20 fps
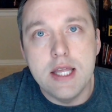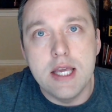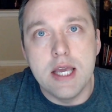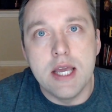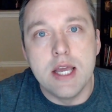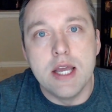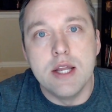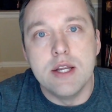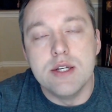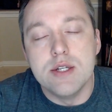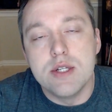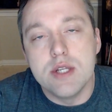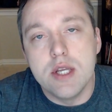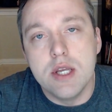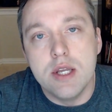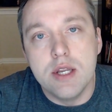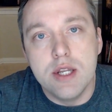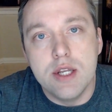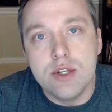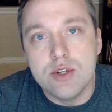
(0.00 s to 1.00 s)
in the end,
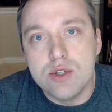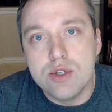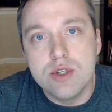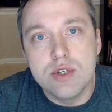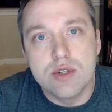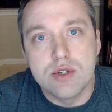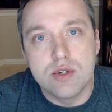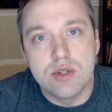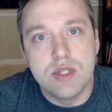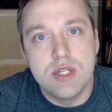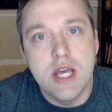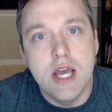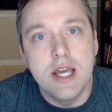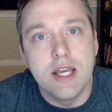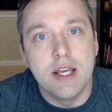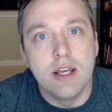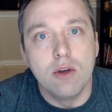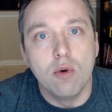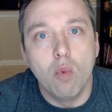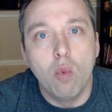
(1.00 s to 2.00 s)
it is just
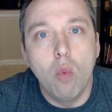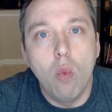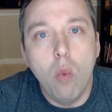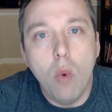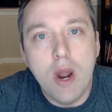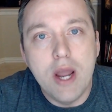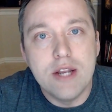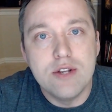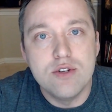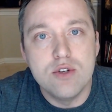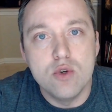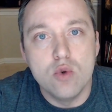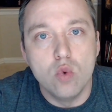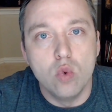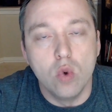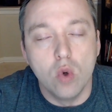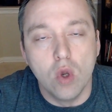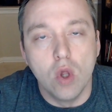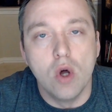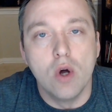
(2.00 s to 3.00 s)
taking way
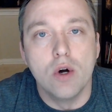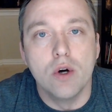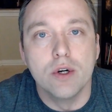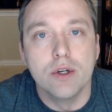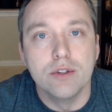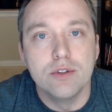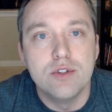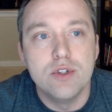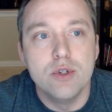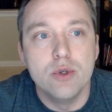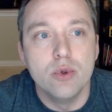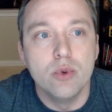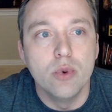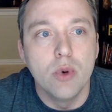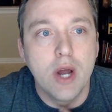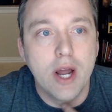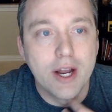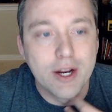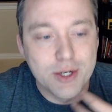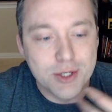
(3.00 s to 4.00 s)
too long
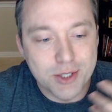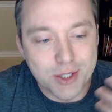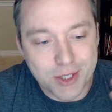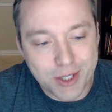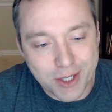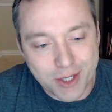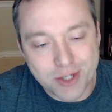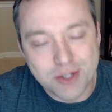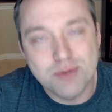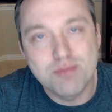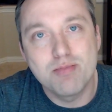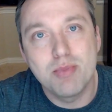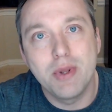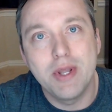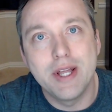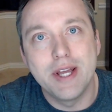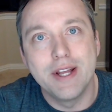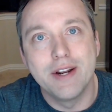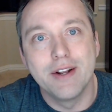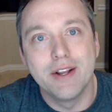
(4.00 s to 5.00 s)
to actually
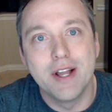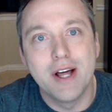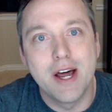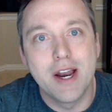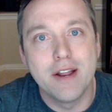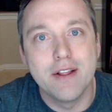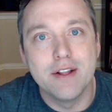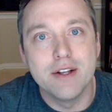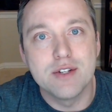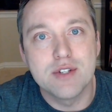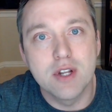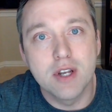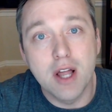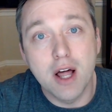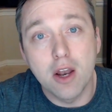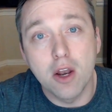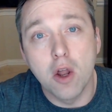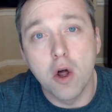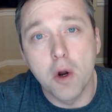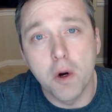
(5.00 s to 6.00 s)
explain a lot of this, a
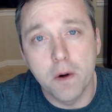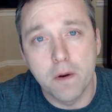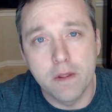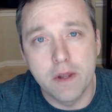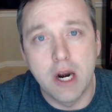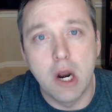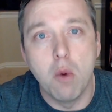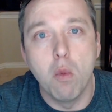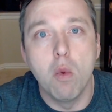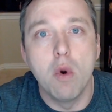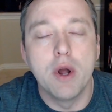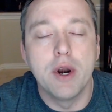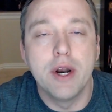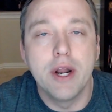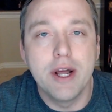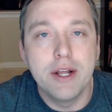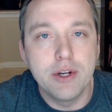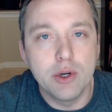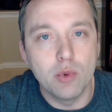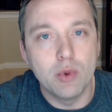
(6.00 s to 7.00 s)
lot longer than I
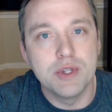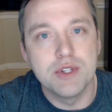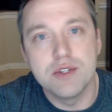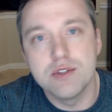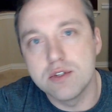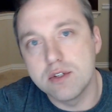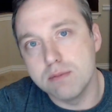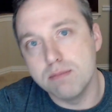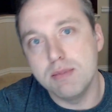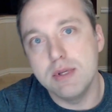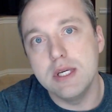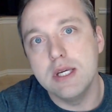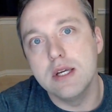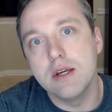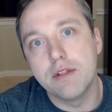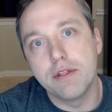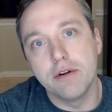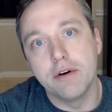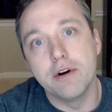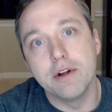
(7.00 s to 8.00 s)
wanted. I don't want this to
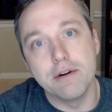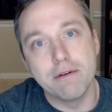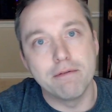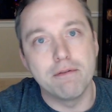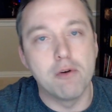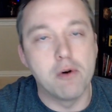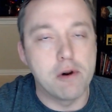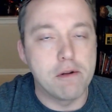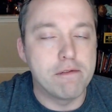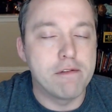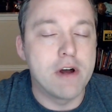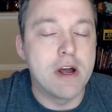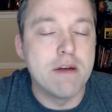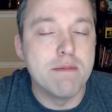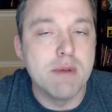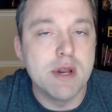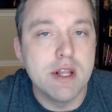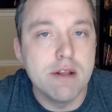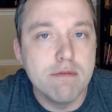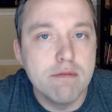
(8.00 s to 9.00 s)
be a 30 or
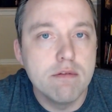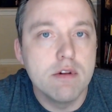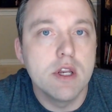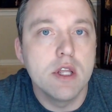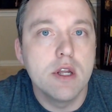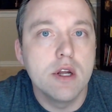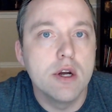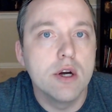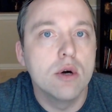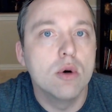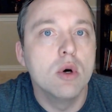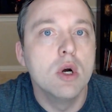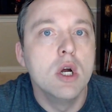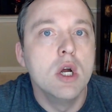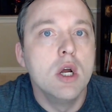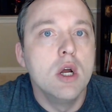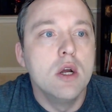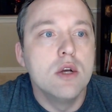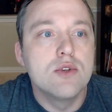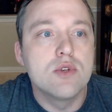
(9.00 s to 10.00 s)
45 minute video.
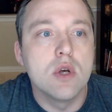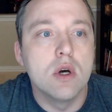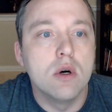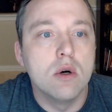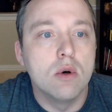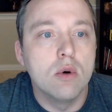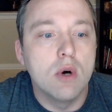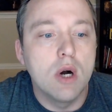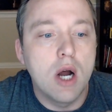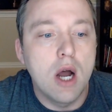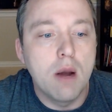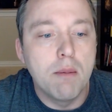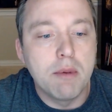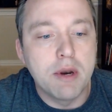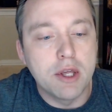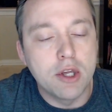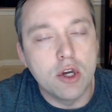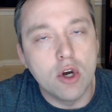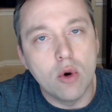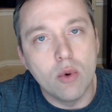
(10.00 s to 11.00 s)
So I'm
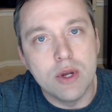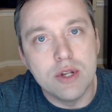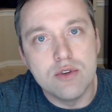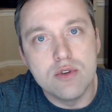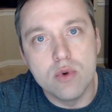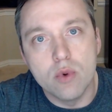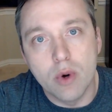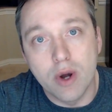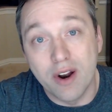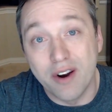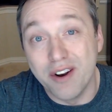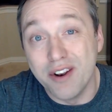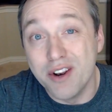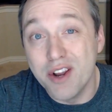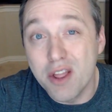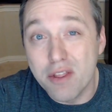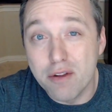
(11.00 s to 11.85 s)
gonna go into on